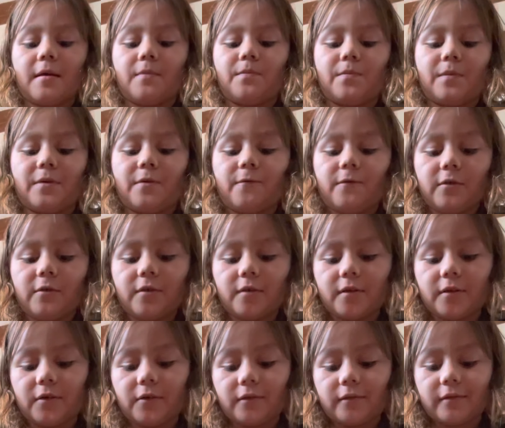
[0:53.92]
This feels a
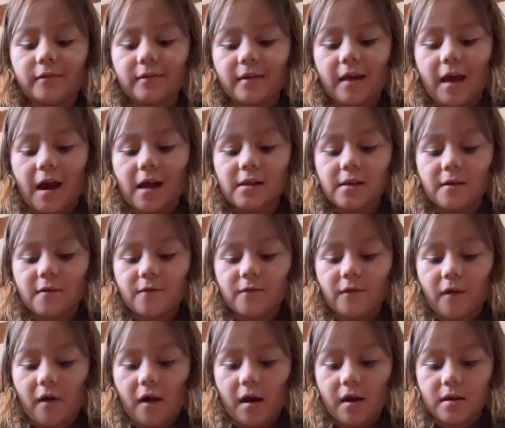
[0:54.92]
little
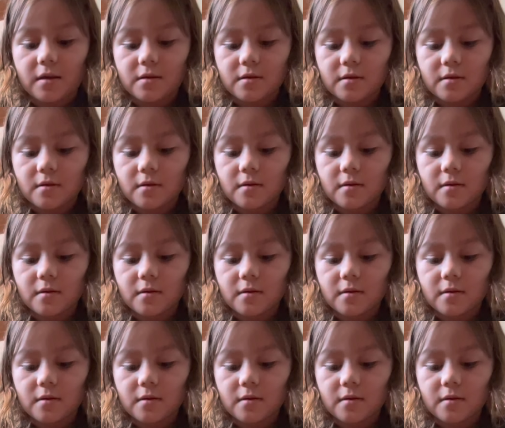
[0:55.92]
satisfying.